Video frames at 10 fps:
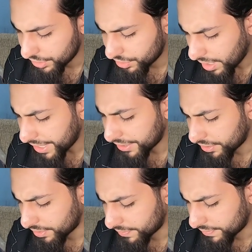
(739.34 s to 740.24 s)

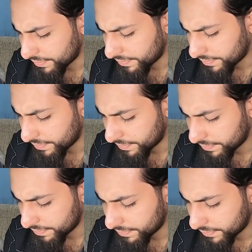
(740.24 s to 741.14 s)
Triangle.
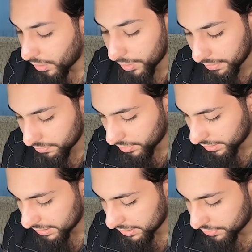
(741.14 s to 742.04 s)
Oh yeah,
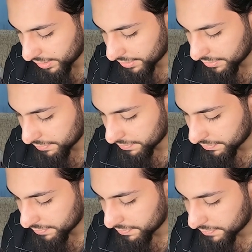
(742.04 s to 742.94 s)
okay, that's a triangle.
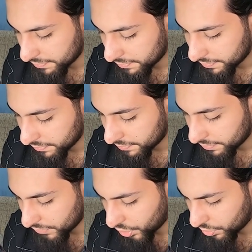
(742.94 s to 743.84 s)

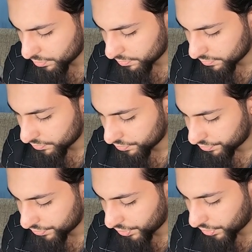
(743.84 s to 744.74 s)
No.
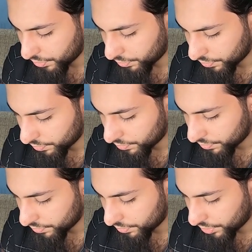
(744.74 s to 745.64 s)
No.
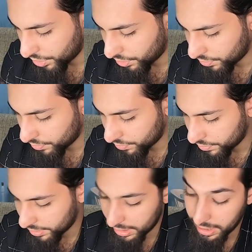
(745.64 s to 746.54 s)
No.
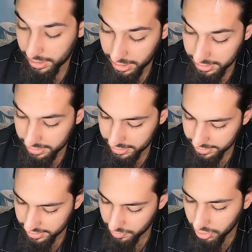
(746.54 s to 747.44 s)
Yes,
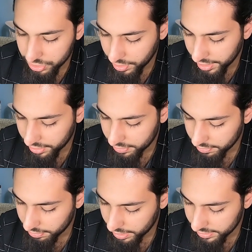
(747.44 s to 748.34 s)
it's a small triangle,
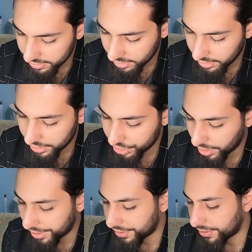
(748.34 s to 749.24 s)
but it's still a
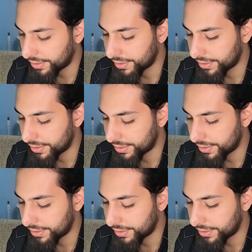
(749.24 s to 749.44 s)
triangle.